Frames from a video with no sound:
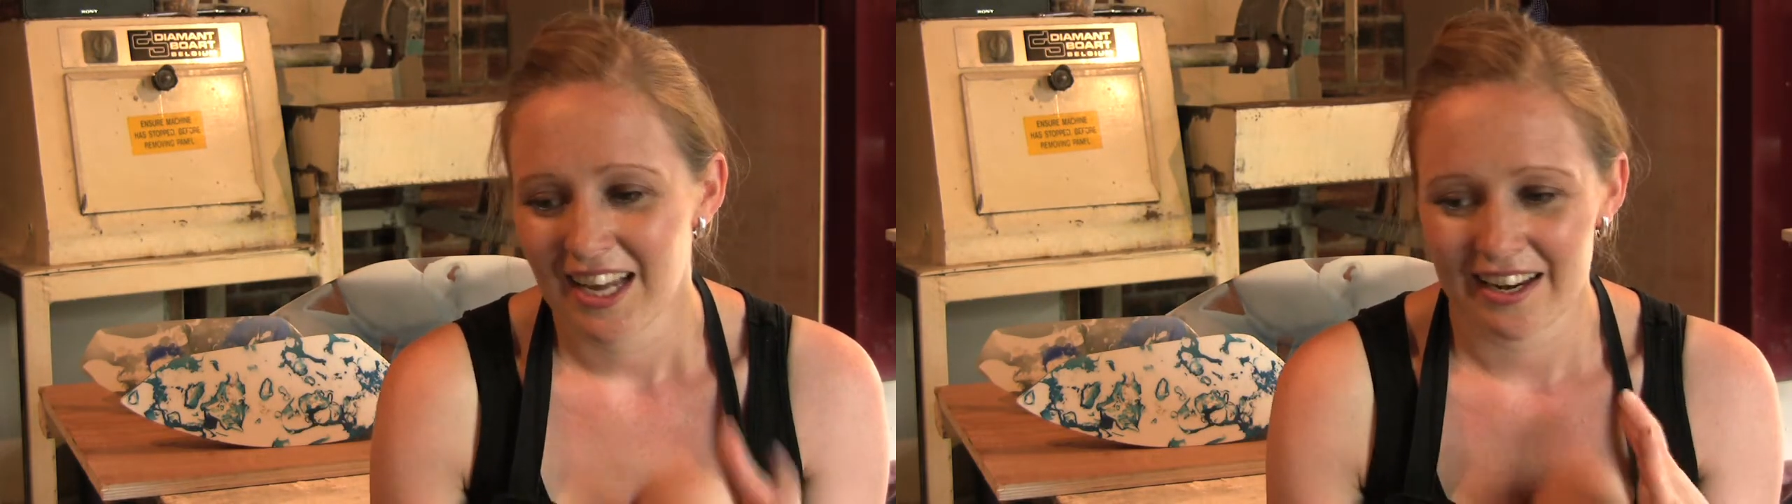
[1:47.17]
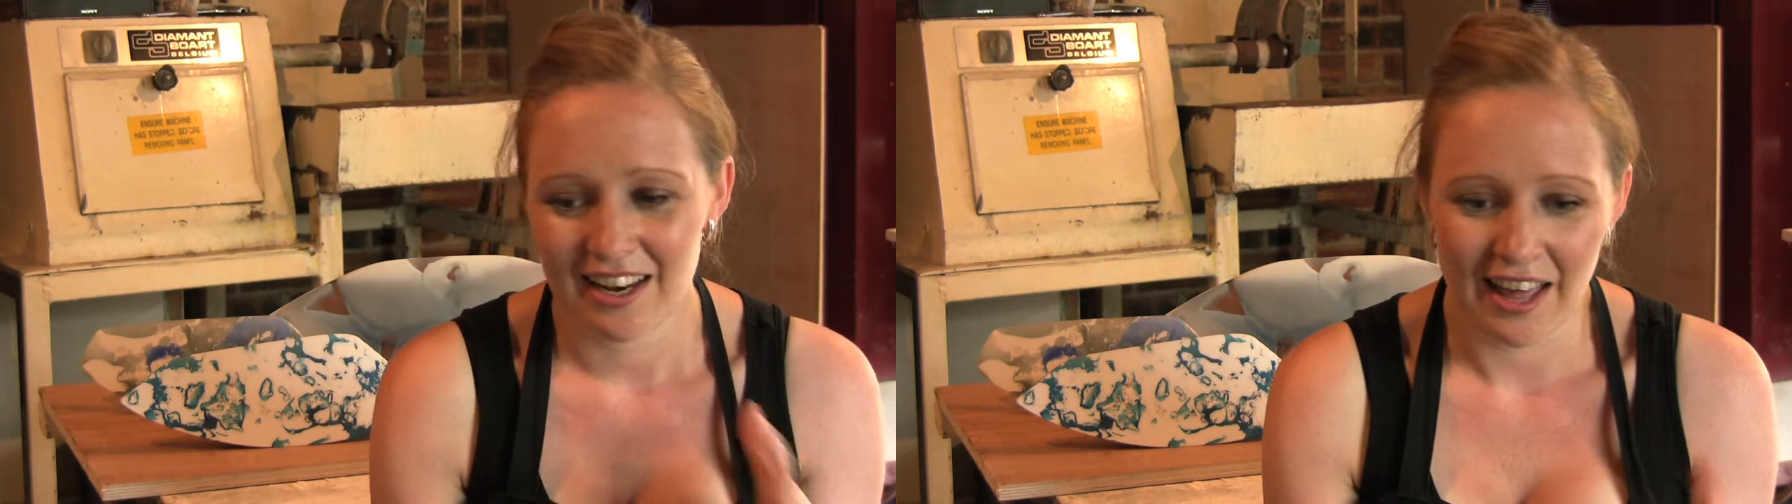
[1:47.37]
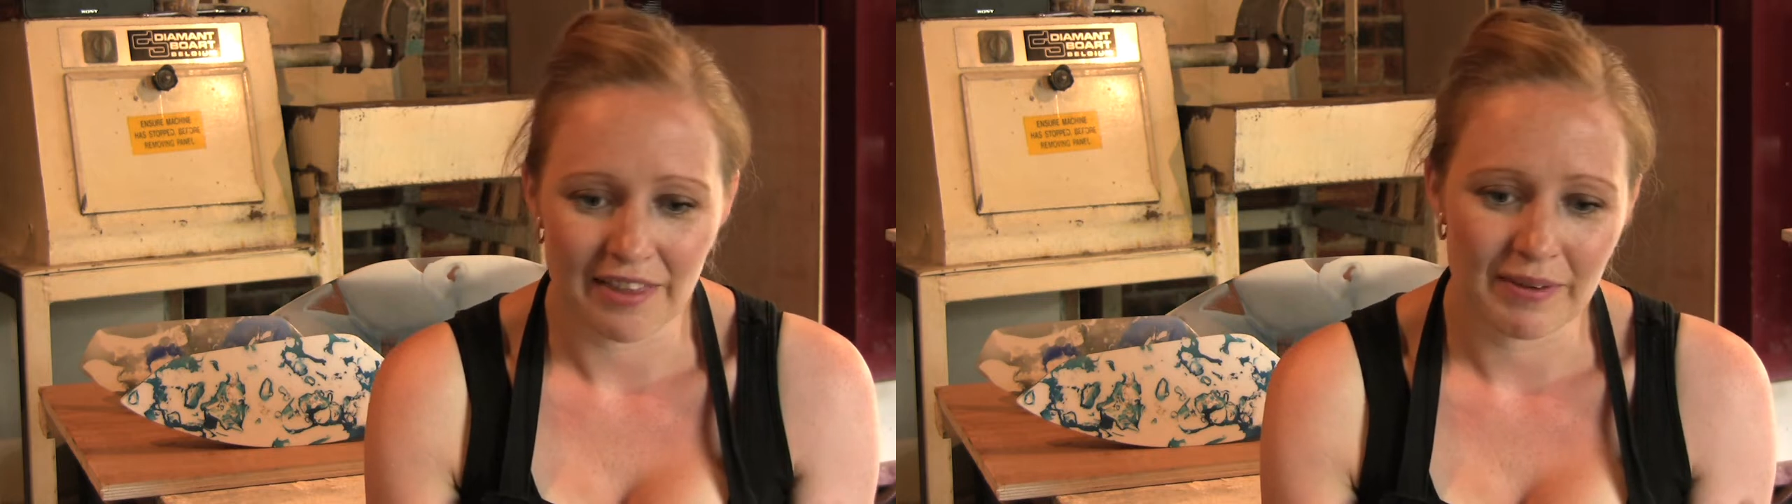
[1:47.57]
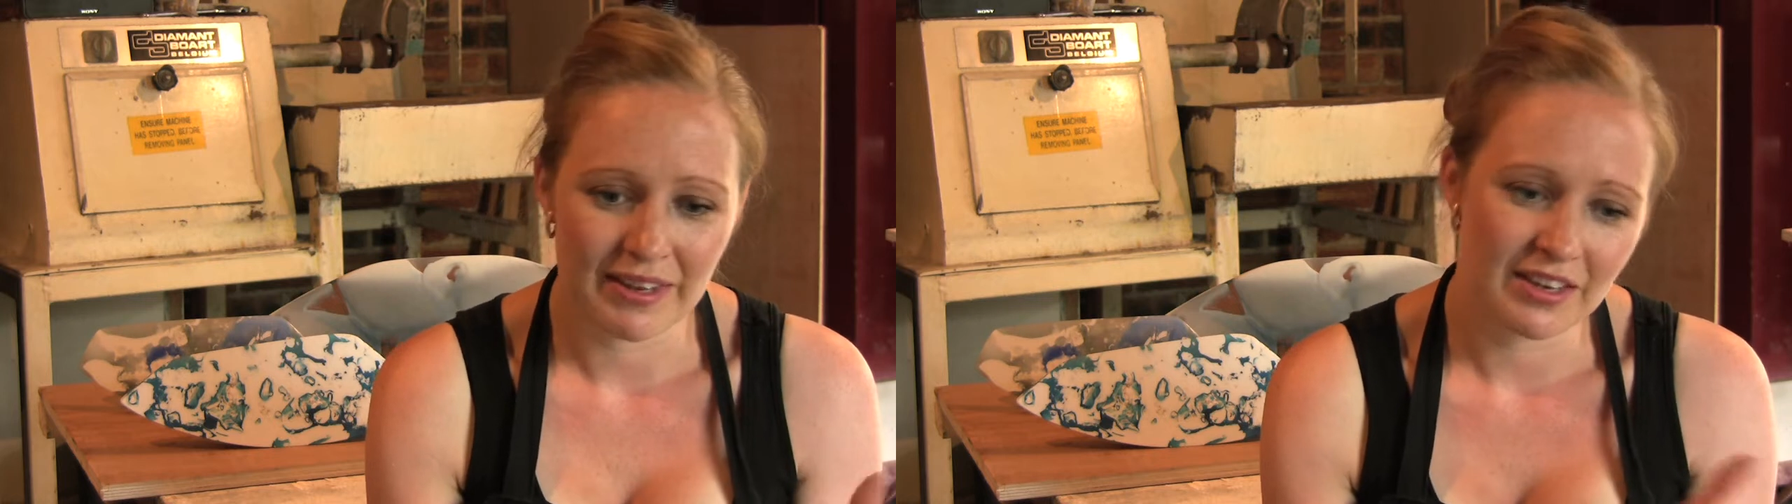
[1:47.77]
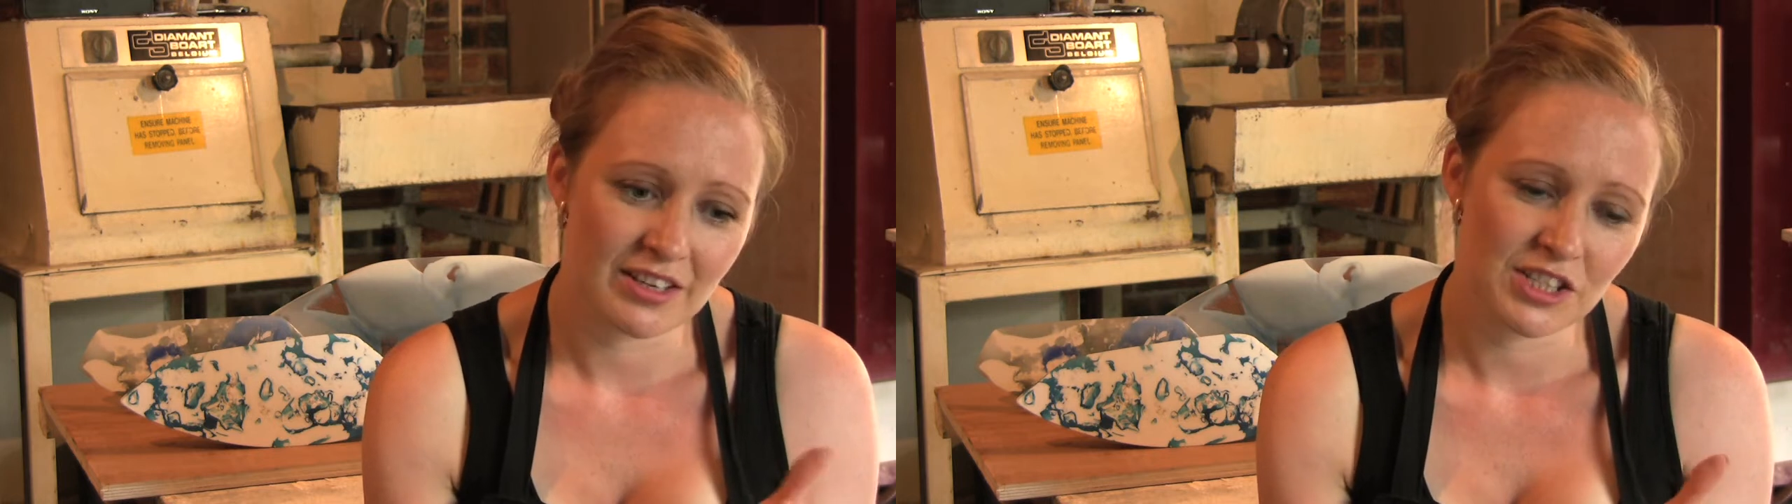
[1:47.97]
And I like the way
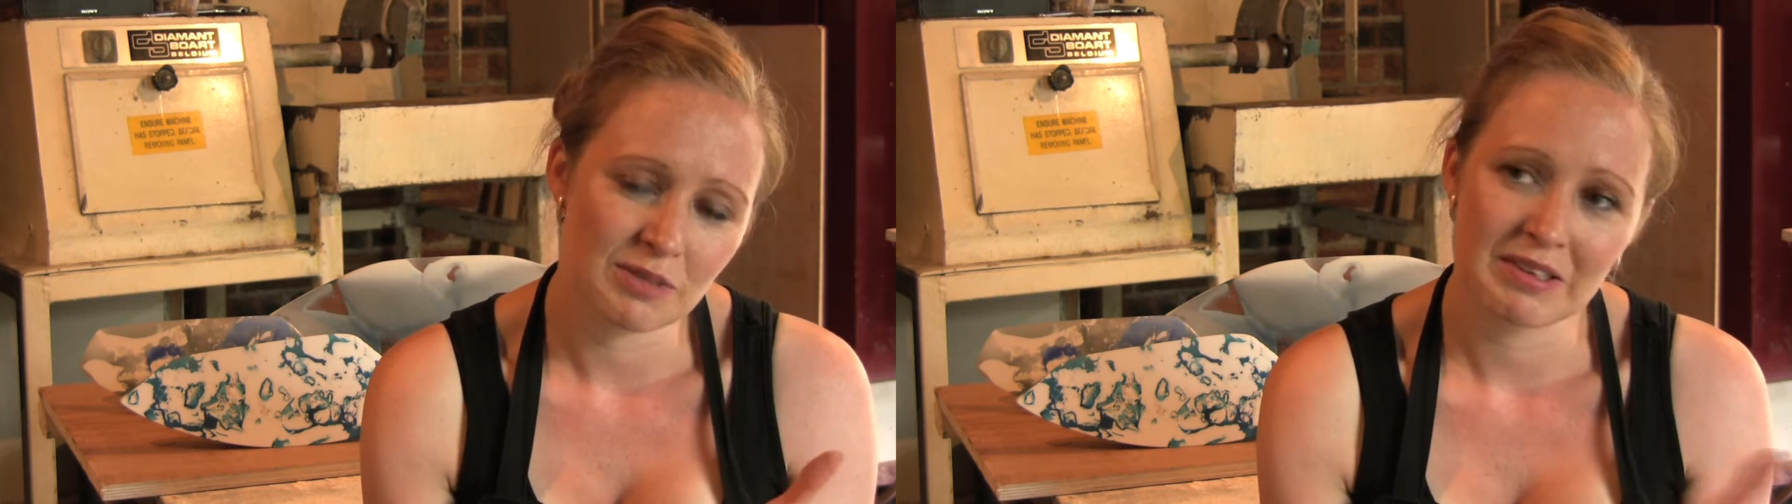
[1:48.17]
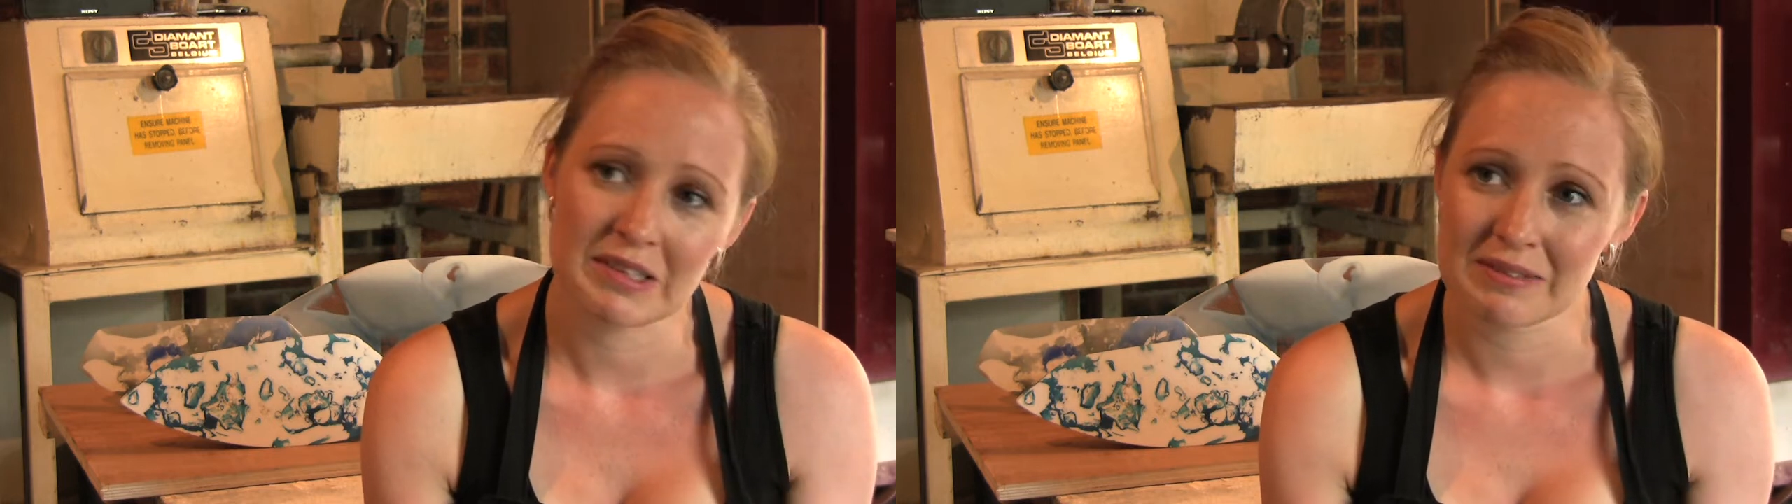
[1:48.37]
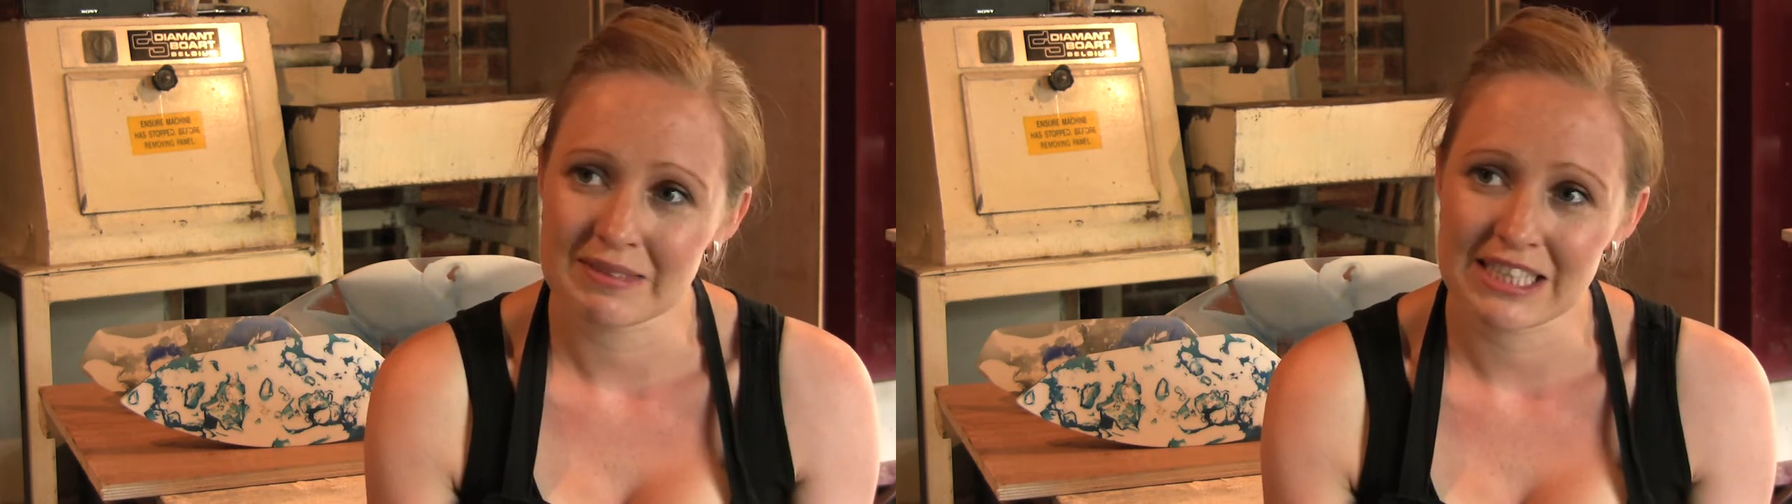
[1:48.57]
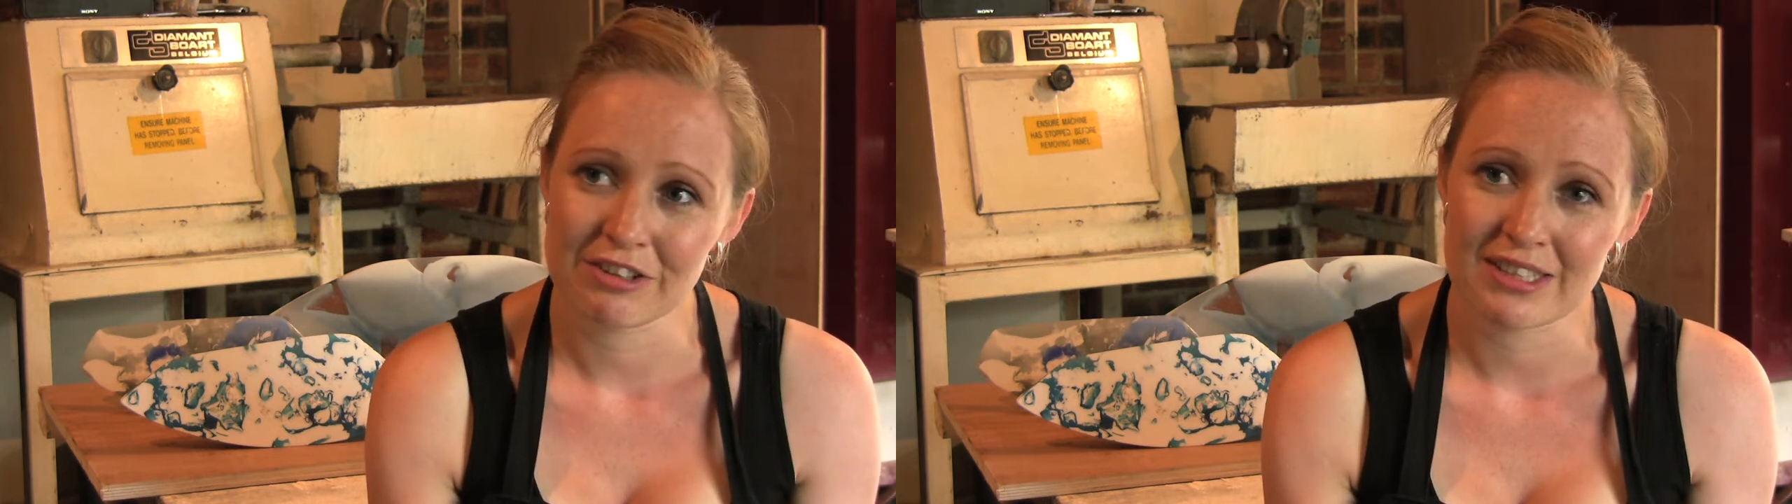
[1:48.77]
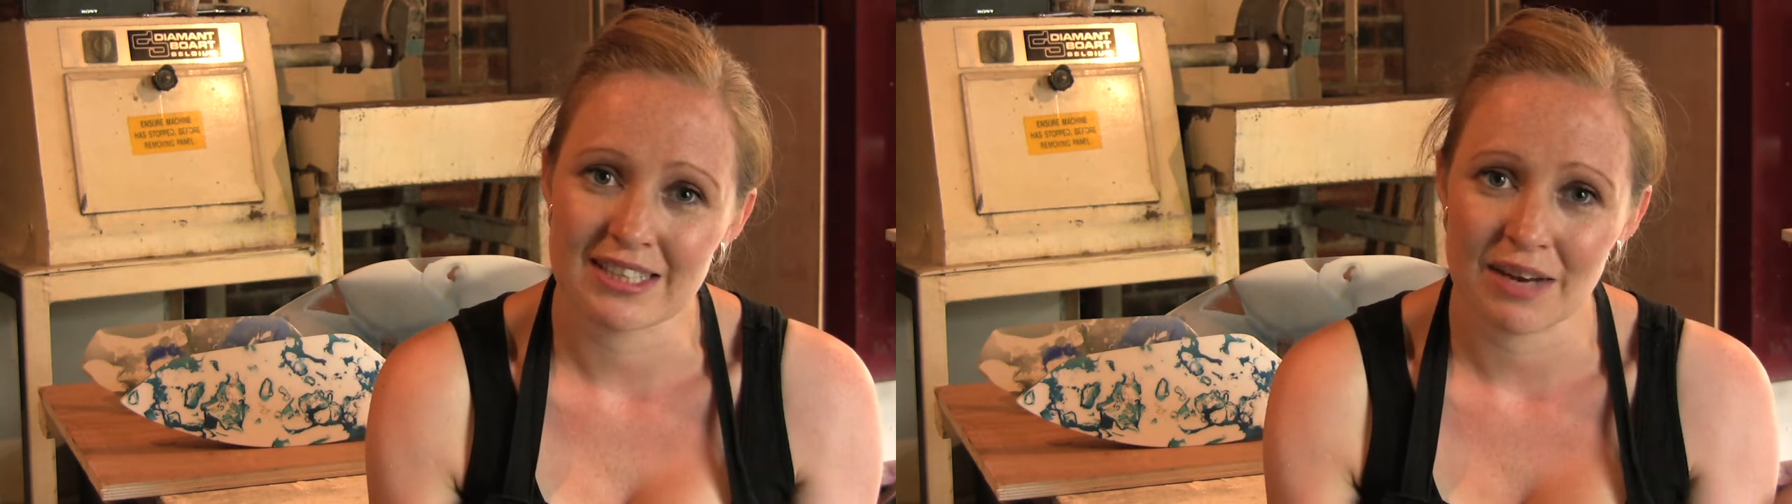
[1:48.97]
that the two
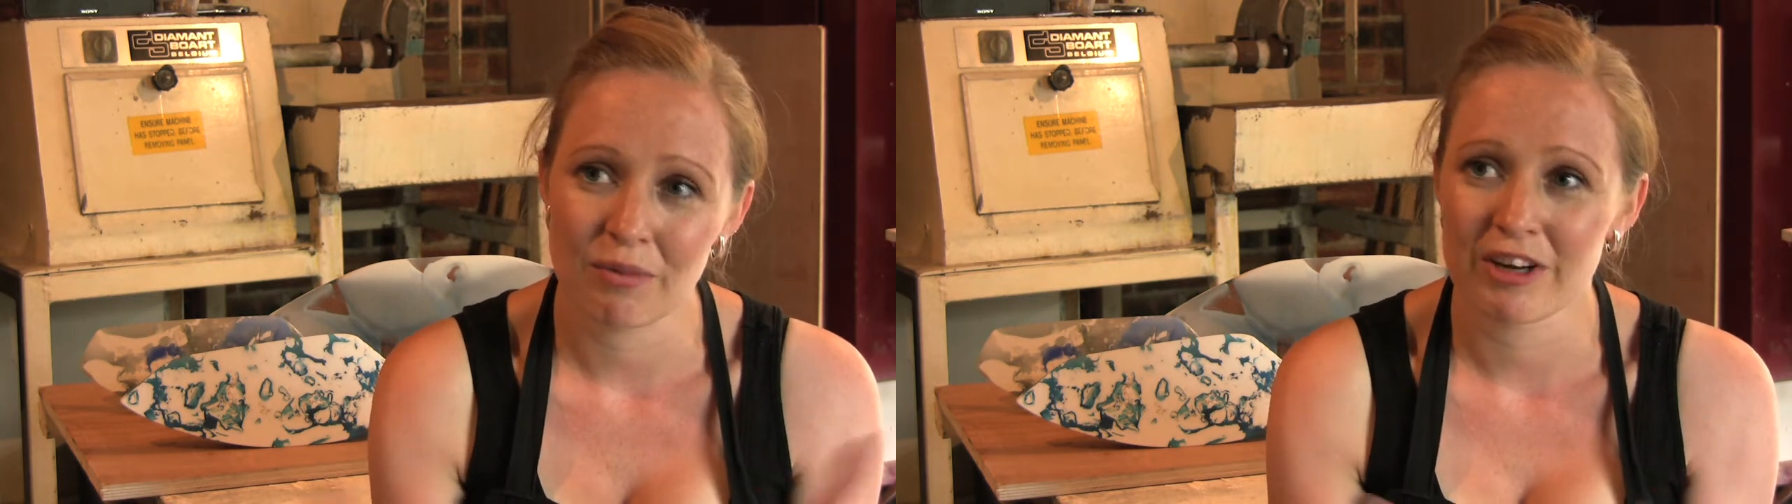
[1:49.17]
materials then